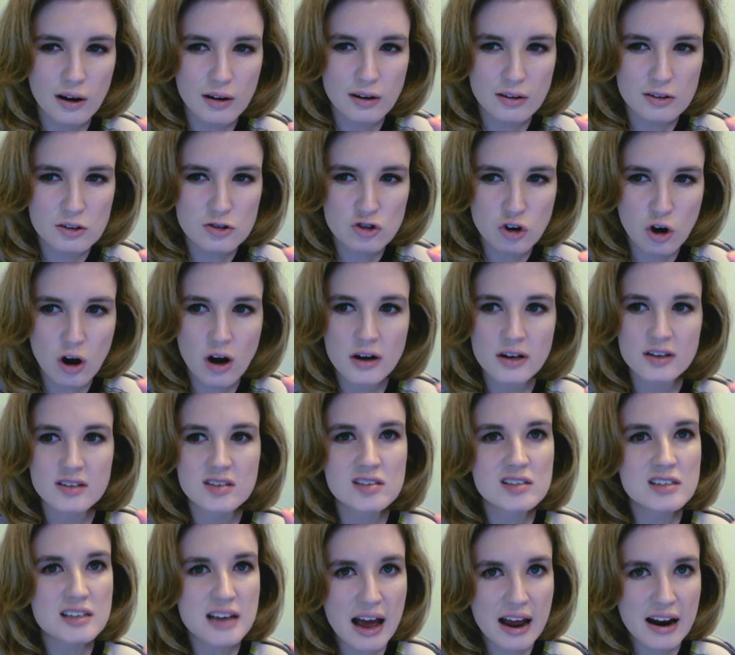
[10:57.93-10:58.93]
strong
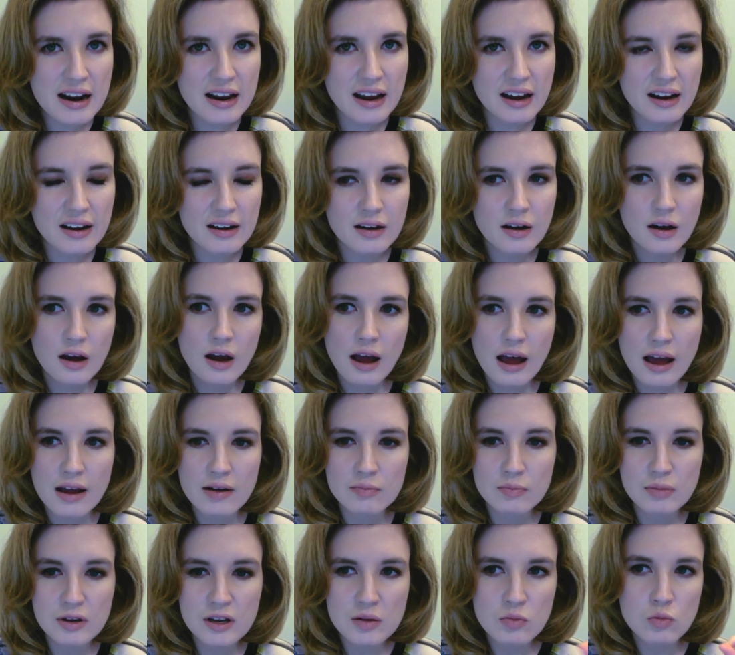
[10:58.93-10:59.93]
aesthetic
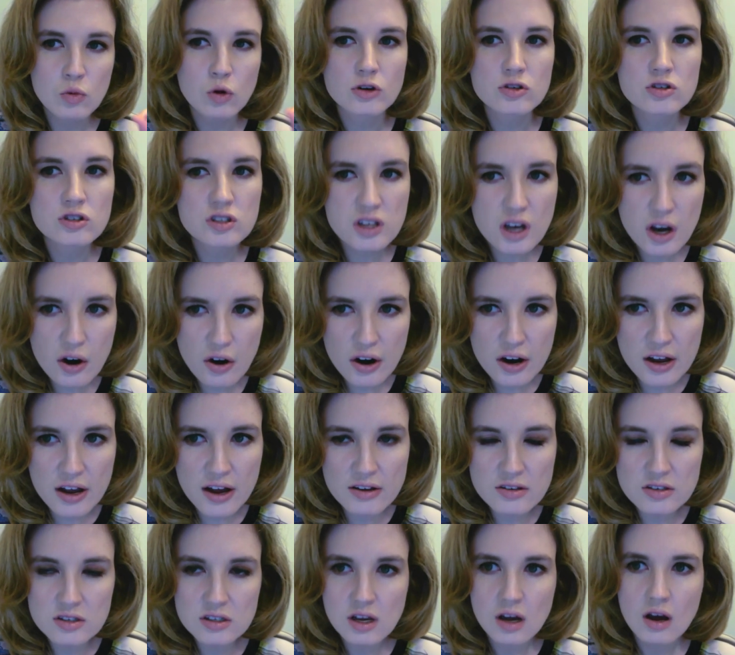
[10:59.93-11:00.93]
and being more
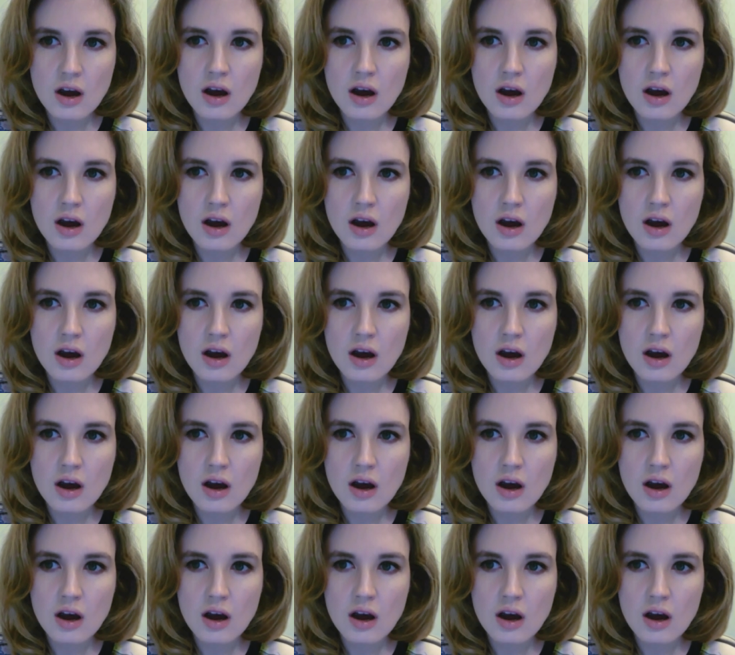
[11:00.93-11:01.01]
serious,